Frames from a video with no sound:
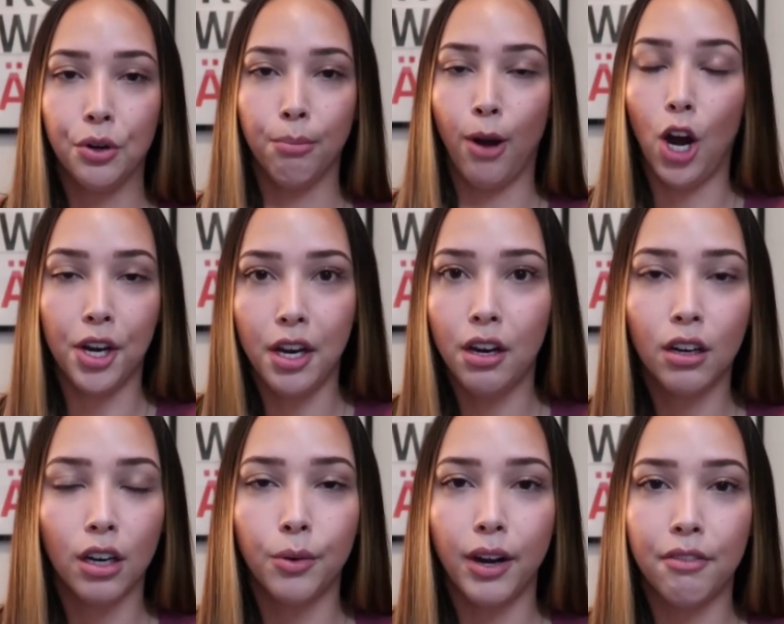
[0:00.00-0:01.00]
body
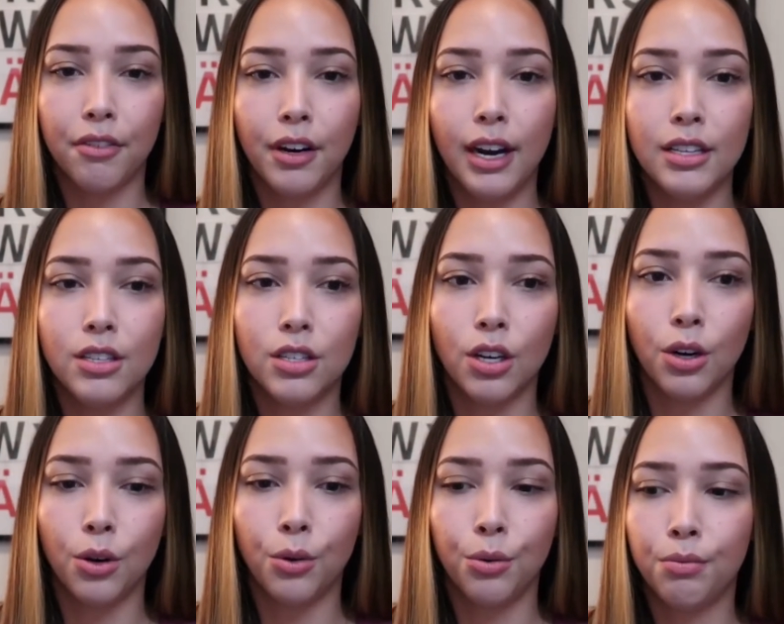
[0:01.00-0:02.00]
or whatever, and
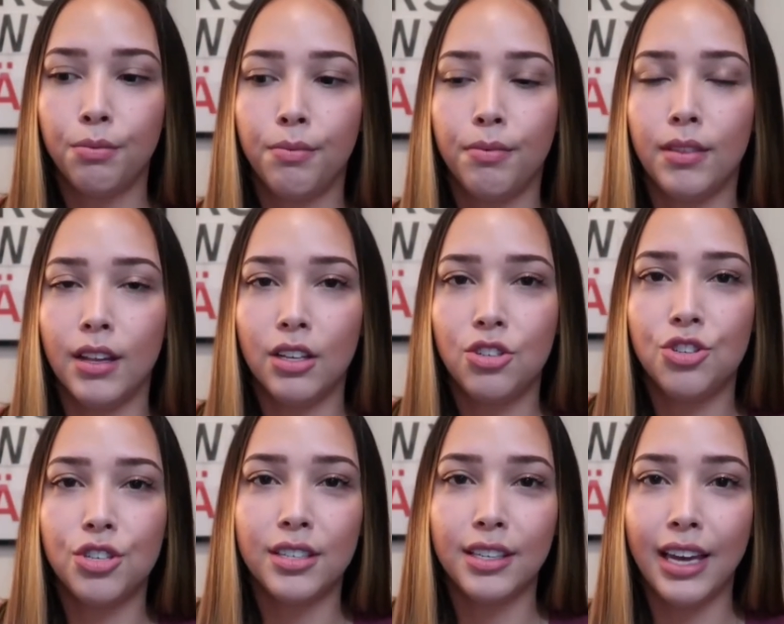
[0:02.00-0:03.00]
so it's
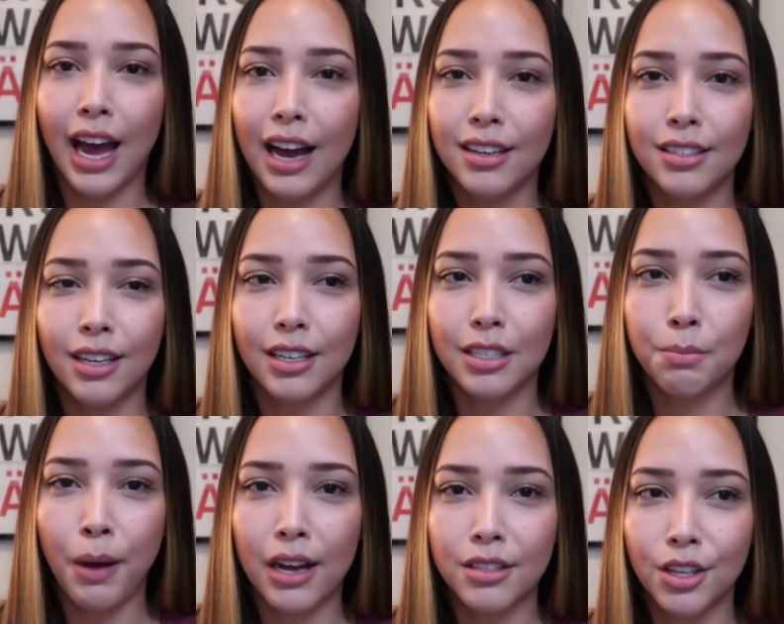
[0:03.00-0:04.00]
just gas that is
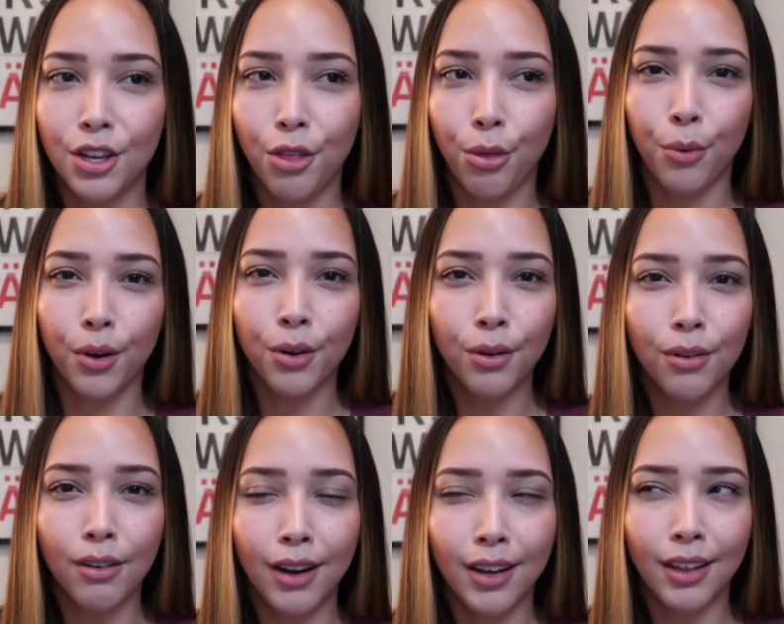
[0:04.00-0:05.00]
passing through,
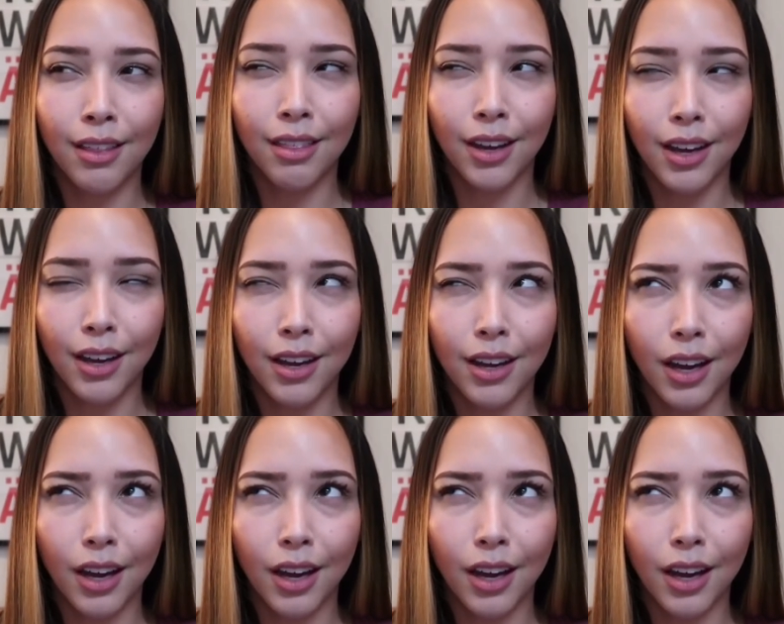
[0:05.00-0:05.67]
I think.